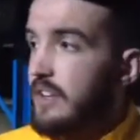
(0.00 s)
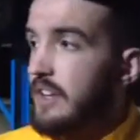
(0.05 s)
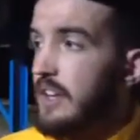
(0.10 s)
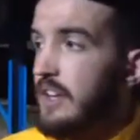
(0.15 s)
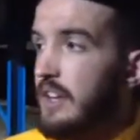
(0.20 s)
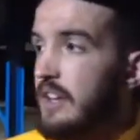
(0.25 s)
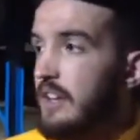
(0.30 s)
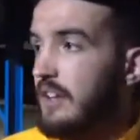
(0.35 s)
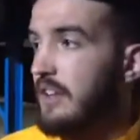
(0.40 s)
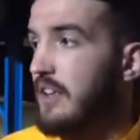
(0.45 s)

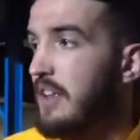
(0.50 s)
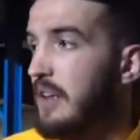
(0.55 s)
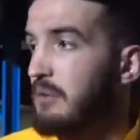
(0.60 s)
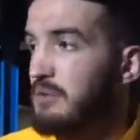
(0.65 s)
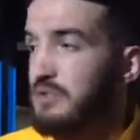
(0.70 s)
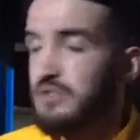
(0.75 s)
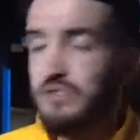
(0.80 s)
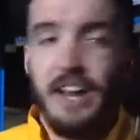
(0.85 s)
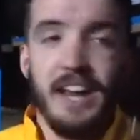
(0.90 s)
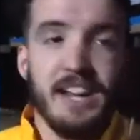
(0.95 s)
It
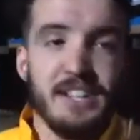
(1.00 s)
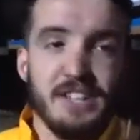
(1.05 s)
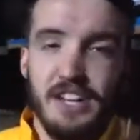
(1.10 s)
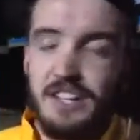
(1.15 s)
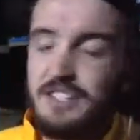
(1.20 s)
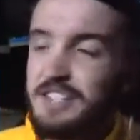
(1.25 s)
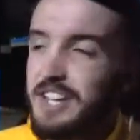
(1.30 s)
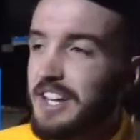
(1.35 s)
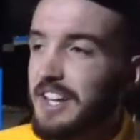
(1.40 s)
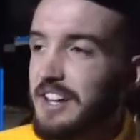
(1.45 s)
was strange, I
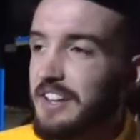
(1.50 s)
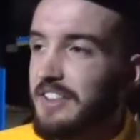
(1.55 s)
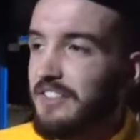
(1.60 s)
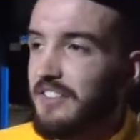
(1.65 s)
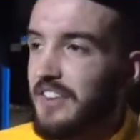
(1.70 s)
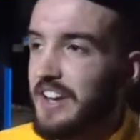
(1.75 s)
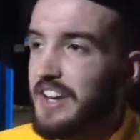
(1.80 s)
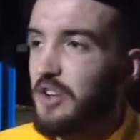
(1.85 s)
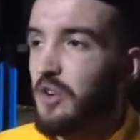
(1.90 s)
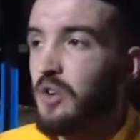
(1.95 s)
conceded
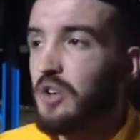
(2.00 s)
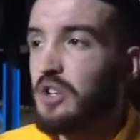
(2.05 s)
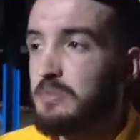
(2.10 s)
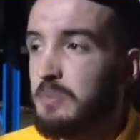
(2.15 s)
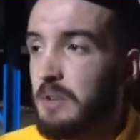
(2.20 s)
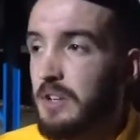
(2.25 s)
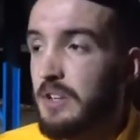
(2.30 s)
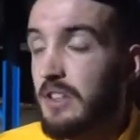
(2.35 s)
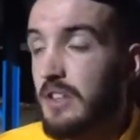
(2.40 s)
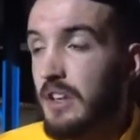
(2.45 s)
3 goals,
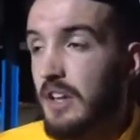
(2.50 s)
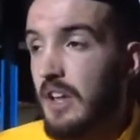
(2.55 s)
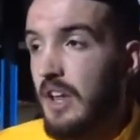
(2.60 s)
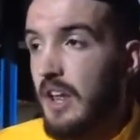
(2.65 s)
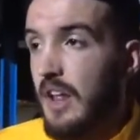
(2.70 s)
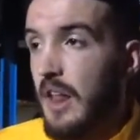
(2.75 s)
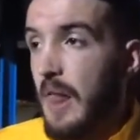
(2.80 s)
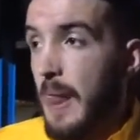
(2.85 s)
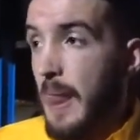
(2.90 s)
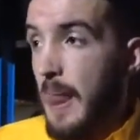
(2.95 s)
but
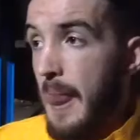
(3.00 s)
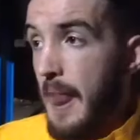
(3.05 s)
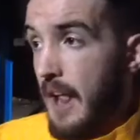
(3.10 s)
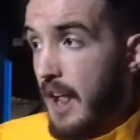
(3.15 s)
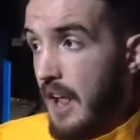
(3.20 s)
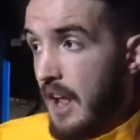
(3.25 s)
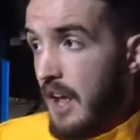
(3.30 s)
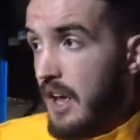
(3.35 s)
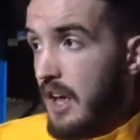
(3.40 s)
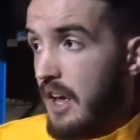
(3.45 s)

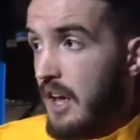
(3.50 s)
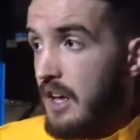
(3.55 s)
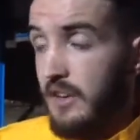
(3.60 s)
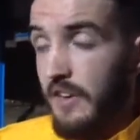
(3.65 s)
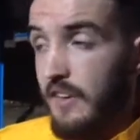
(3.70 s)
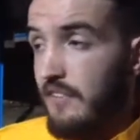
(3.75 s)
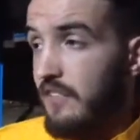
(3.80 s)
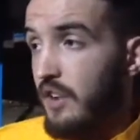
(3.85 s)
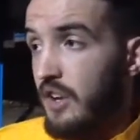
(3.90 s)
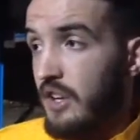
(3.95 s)
I
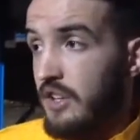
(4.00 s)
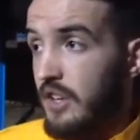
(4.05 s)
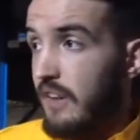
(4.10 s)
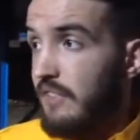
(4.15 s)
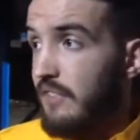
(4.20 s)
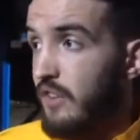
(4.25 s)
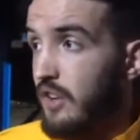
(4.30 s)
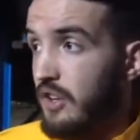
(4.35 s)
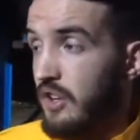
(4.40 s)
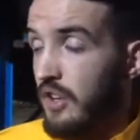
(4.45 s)
thought
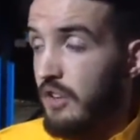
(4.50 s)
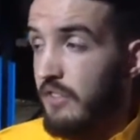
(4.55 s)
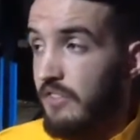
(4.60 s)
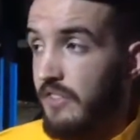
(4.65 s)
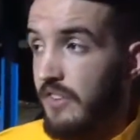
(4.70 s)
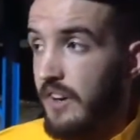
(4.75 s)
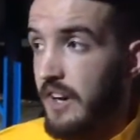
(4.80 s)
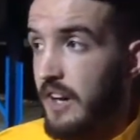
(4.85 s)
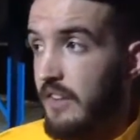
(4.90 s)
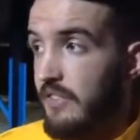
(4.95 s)

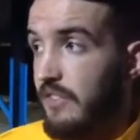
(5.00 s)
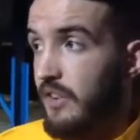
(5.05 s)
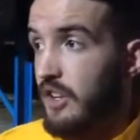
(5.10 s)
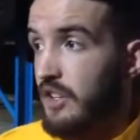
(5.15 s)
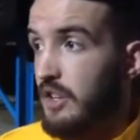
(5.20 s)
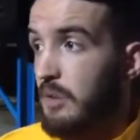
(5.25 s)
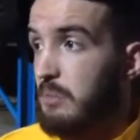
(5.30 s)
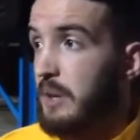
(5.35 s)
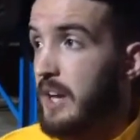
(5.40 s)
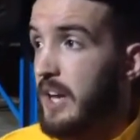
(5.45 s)
I'd
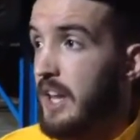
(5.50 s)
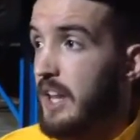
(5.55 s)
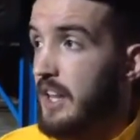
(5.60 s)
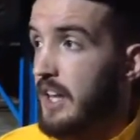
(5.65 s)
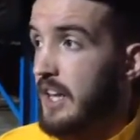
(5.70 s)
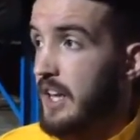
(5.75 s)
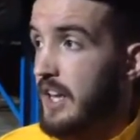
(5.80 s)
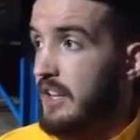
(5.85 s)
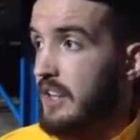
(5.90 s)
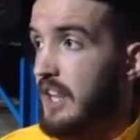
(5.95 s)
done
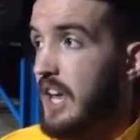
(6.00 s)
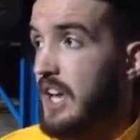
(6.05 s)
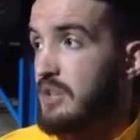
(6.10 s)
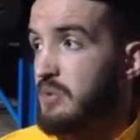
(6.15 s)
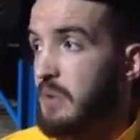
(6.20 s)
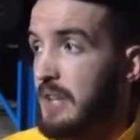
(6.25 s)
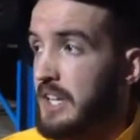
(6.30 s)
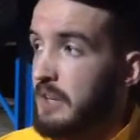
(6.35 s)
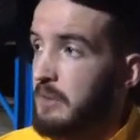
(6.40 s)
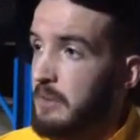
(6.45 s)
well. Last
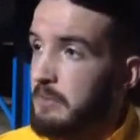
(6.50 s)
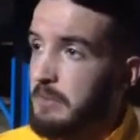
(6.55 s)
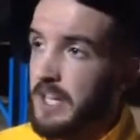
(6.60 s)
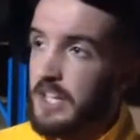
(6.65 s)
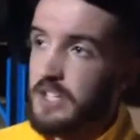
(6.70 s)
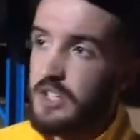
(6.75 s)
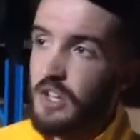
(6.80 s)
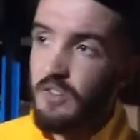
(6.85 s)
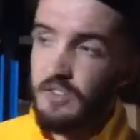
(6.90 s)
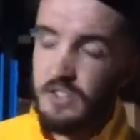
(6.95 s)
28
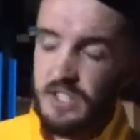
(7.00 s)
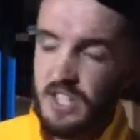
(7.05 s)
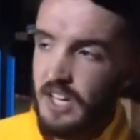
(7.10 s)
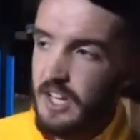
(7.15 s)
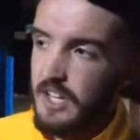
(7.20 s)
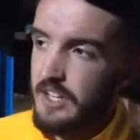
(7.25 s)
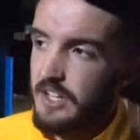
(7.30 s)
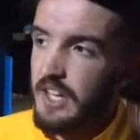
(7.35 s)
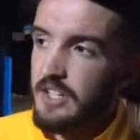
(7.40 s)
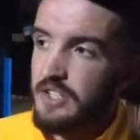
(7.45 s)
minutes,
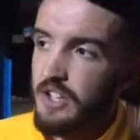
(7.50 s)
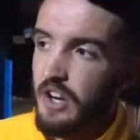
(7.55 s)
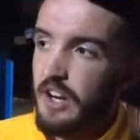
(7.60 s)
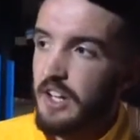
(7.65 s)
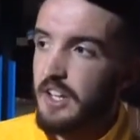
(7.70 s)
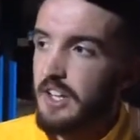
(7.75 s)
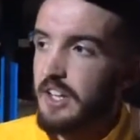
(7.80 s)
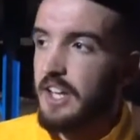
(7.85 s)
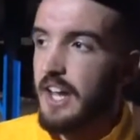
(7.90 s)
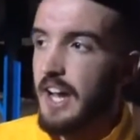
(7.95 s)
obviously I
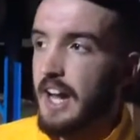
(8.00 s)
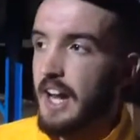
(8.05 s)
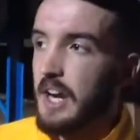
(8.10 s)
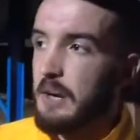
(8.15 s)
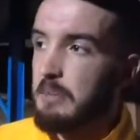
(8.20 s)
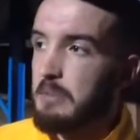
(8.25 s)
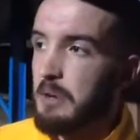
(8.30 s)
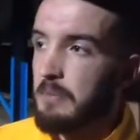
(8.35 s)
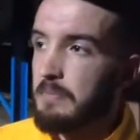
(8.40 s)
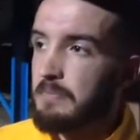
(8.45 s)
started the
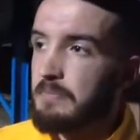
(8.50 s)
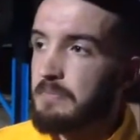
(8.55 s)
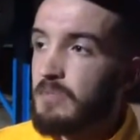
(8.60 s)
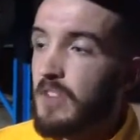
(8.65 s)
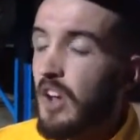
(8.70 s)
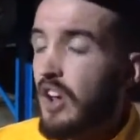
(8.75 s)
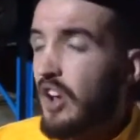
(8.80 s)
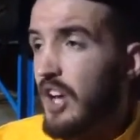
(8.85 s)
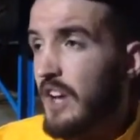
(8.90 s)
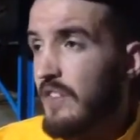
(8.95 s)
tie, but
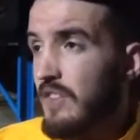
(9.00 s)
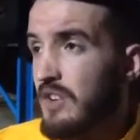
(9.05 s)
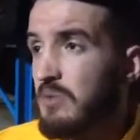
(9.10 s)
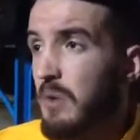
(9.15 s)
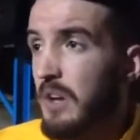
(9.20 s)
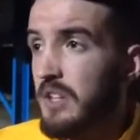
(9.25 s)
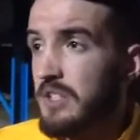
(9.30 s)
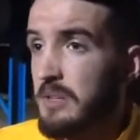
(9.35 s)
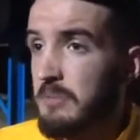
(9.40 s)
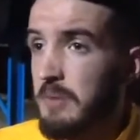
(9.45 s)
whoever's
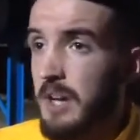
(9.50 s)
watched the